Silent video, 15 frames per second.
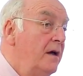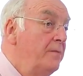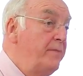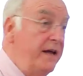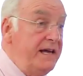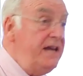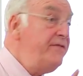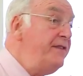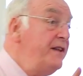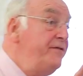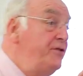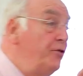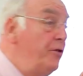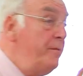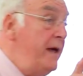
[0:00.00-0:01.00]
But even
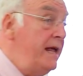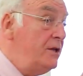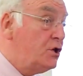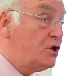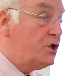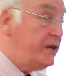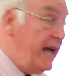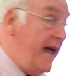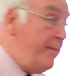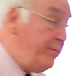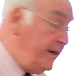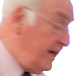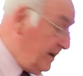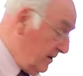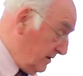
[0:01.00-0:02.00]
if you remain
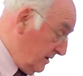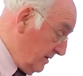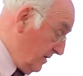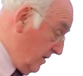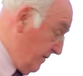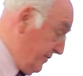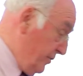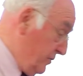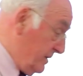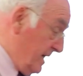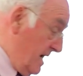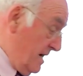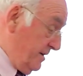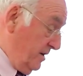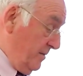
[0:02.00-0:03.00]
skeptical of those
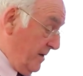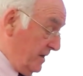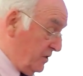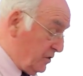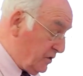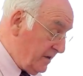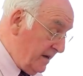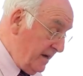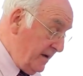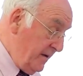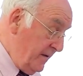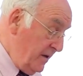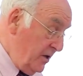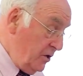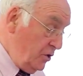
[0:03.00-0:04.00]
arguments,
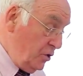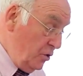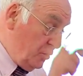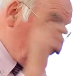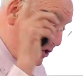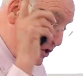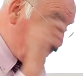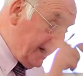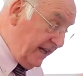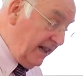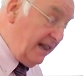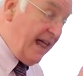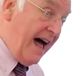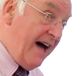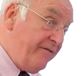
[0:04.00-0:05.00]
you
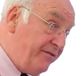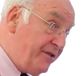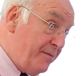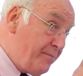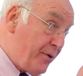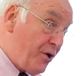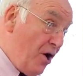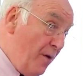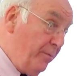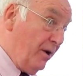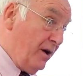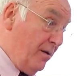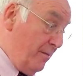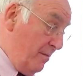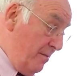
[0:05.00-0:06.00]
still have the
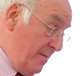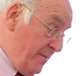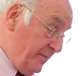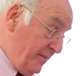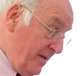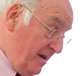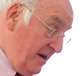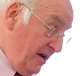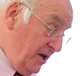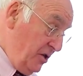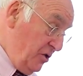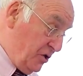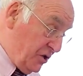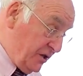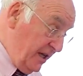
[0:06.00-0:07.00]
problem.
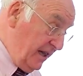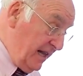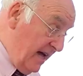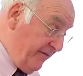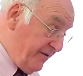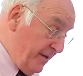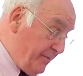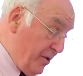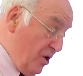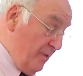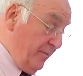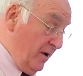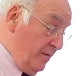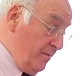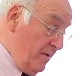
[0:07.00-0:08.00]

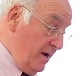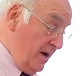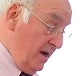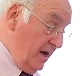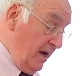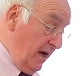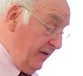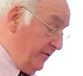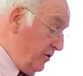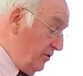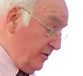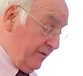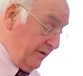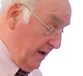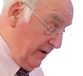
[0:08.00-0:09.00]
If
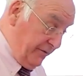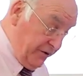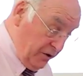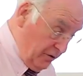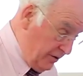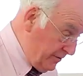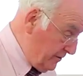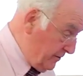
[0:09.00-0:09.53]
you're